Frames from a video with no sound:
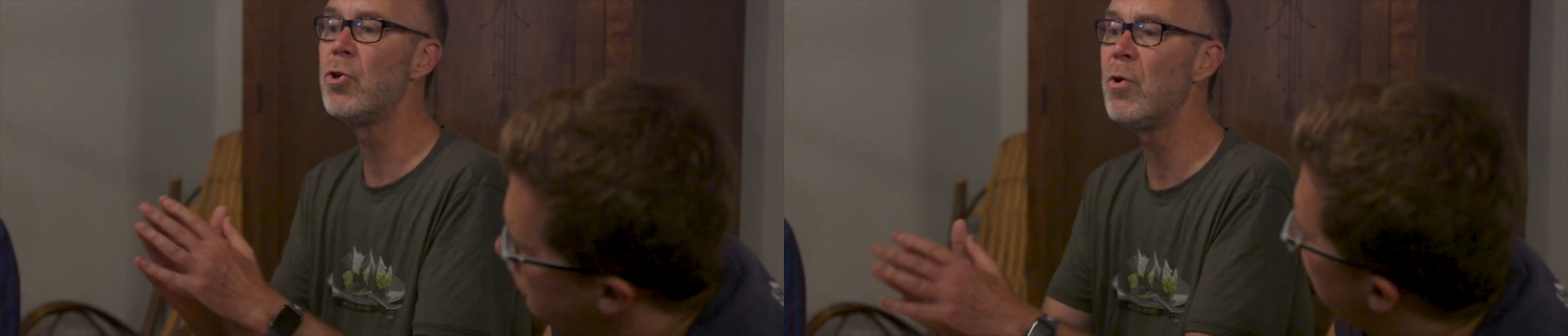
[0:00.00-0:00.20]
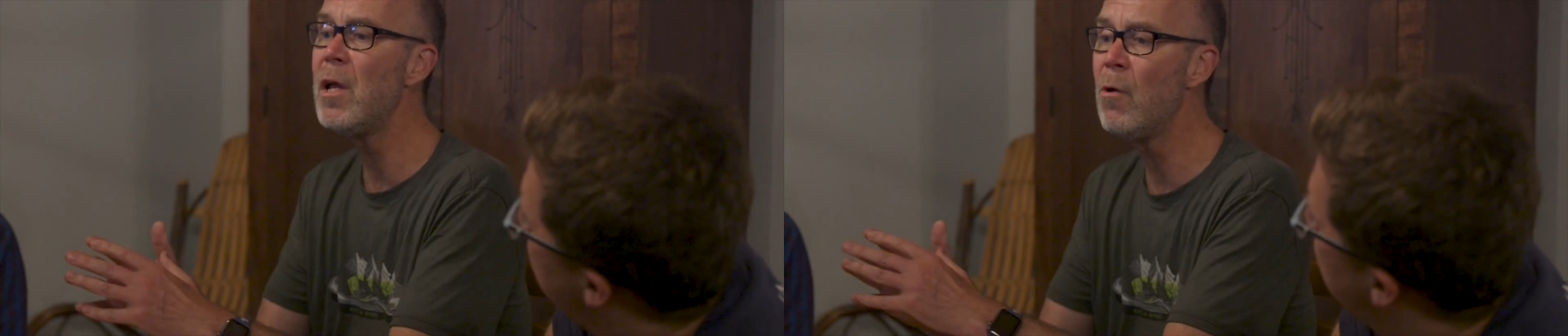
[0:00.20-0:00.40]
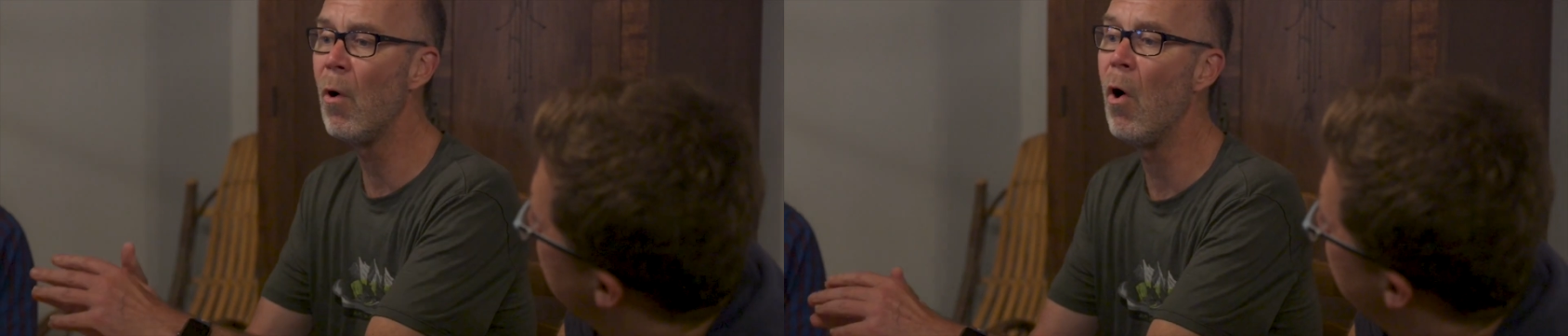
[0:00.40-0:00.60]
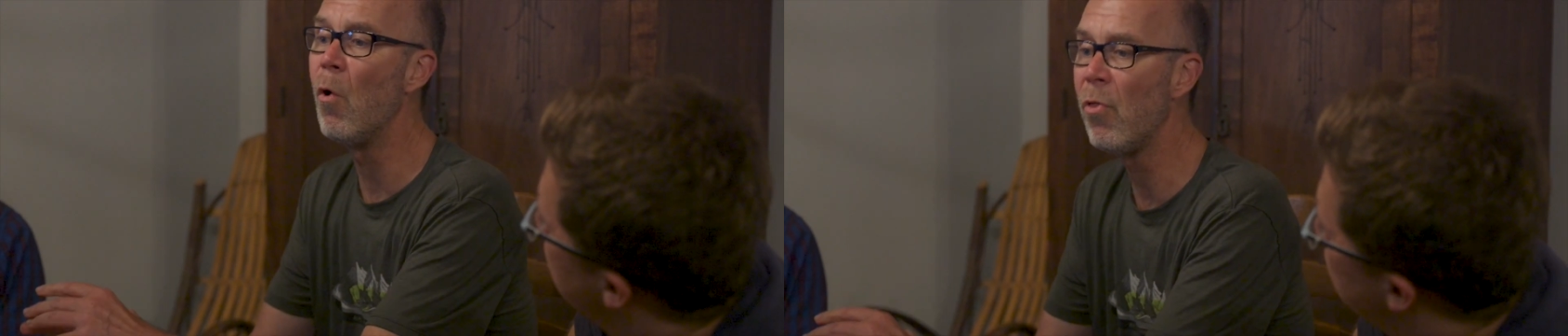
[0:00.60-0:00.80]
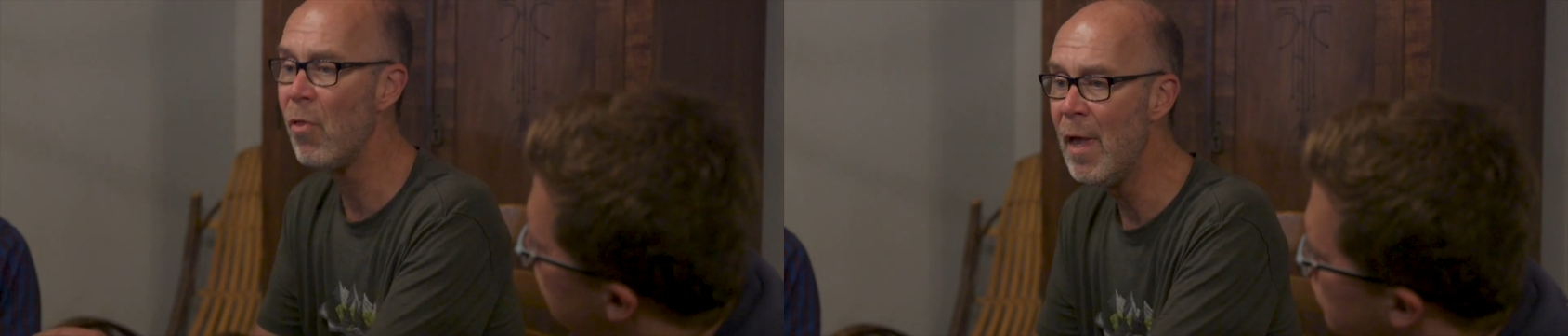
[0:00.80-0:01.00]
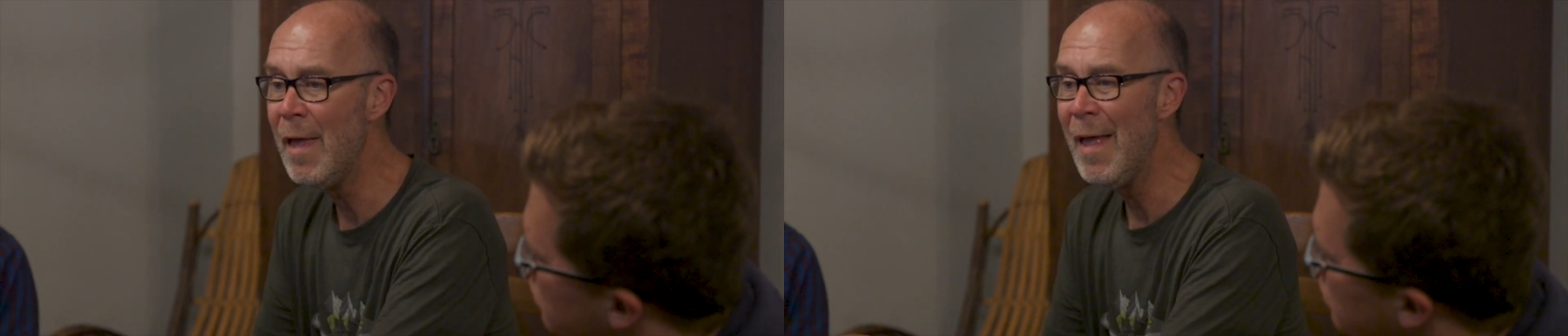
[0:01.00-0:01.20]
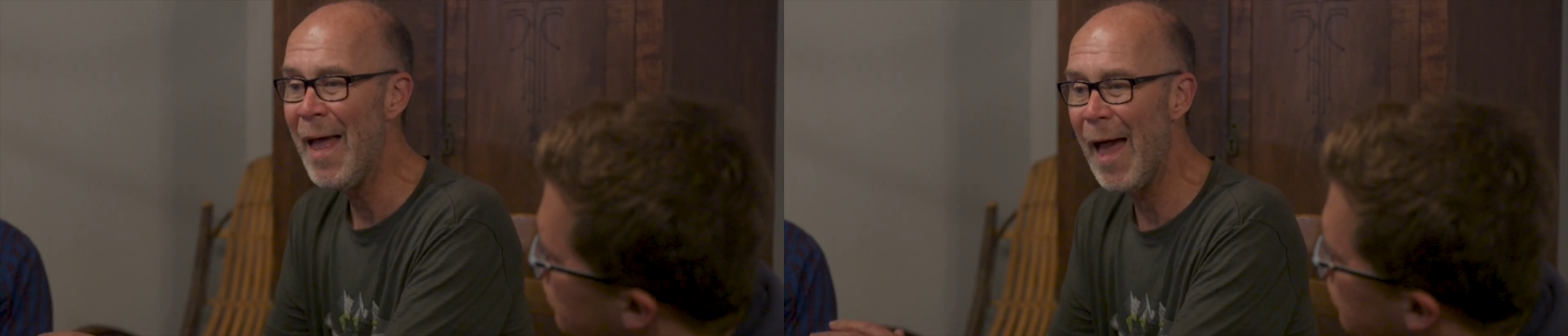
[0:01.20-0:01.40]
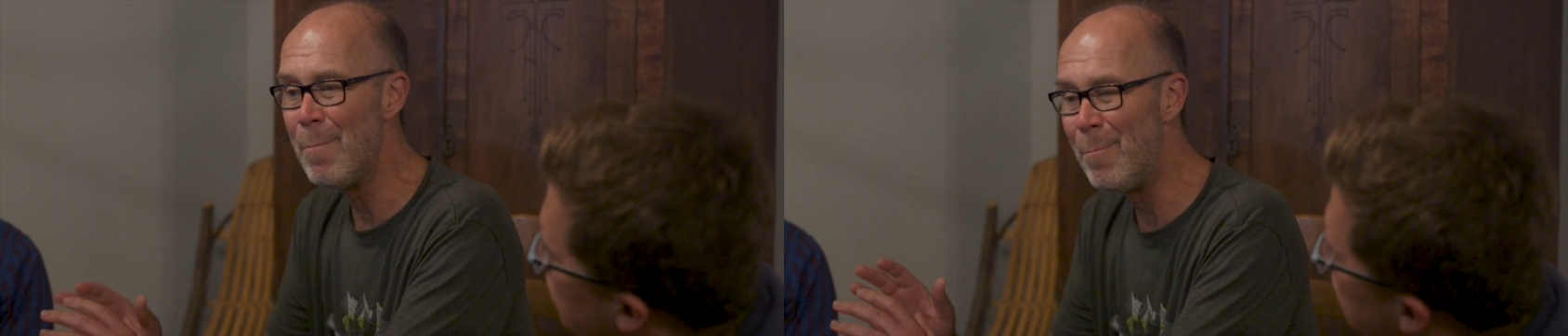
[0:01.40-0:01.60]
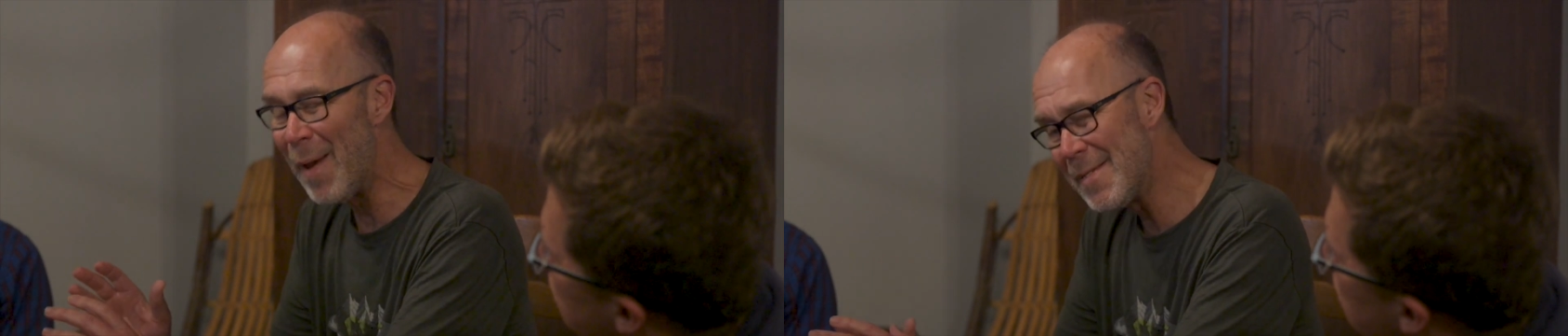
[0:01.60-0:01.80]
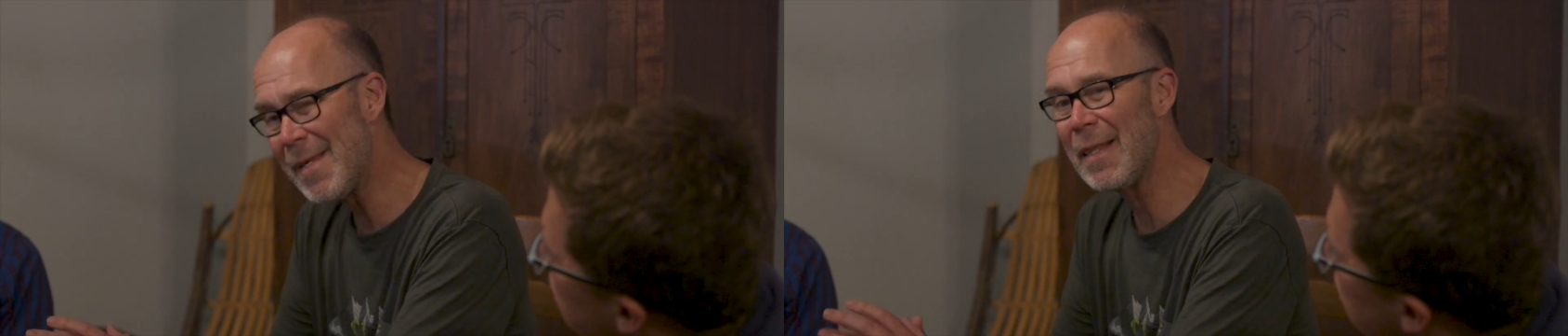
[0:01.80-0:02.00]
tree growth had
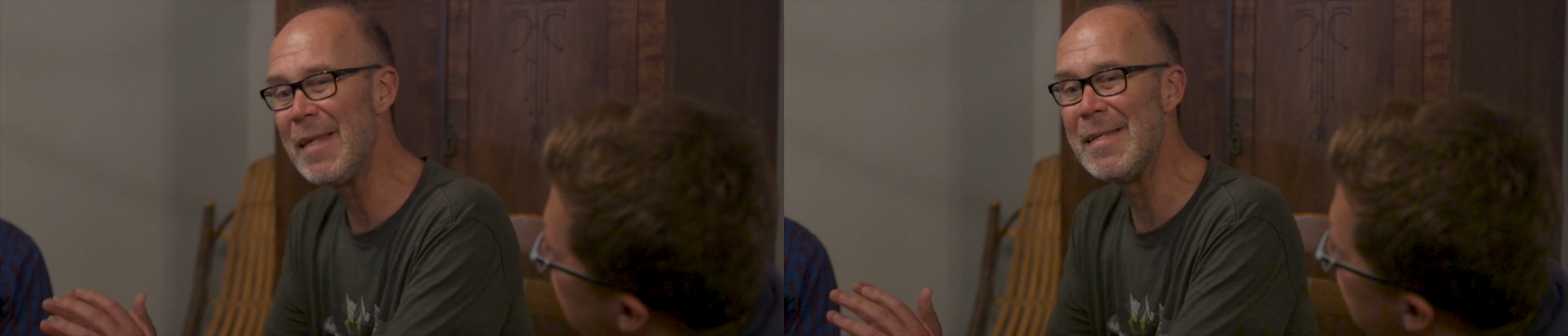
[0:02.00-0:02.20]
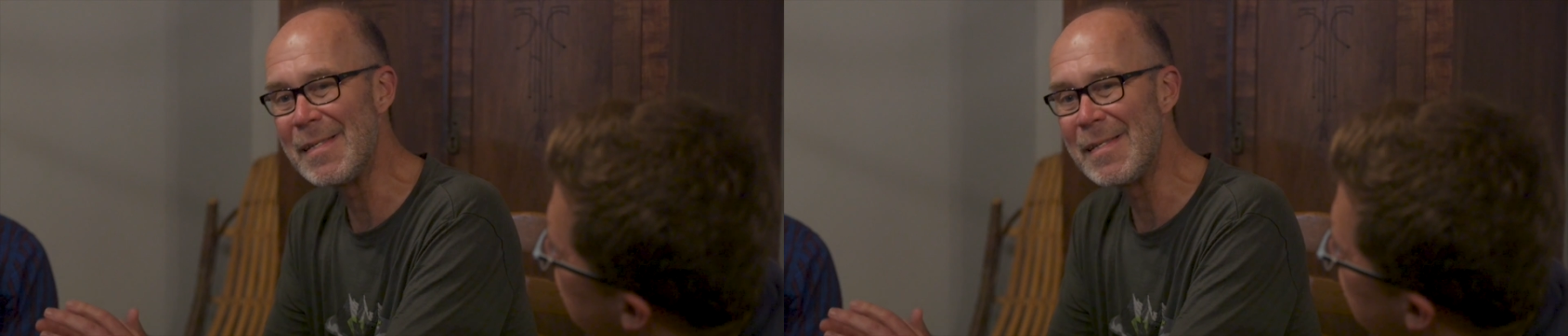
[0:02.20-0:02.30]
basically